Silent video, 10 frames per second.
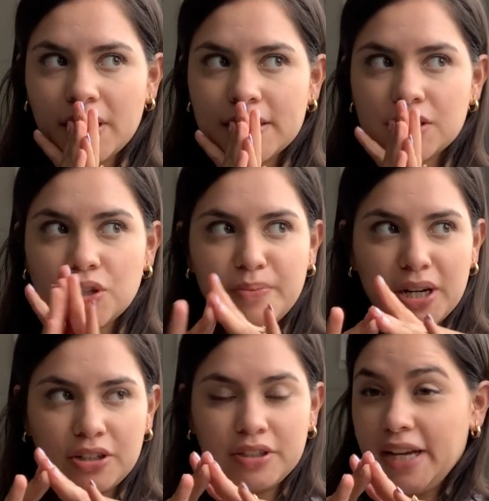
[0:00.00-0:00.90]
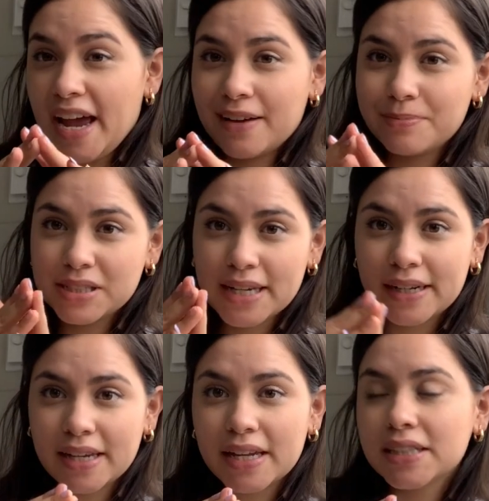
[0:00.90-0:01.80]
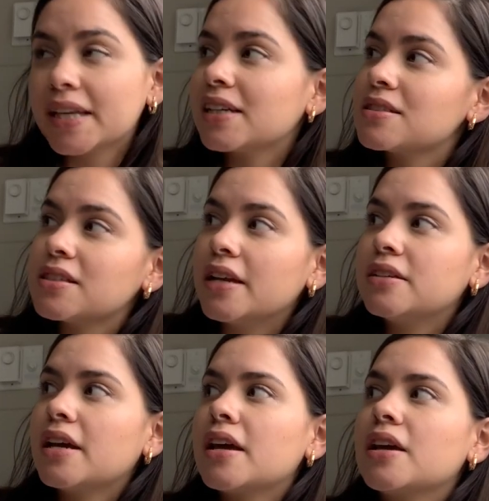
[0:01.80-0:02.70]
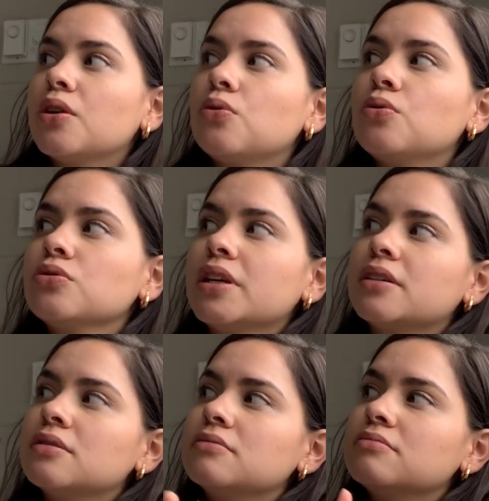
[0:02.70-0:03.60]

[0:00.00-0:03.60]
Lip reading: So Marco and I have been dedicating like a Sunday or like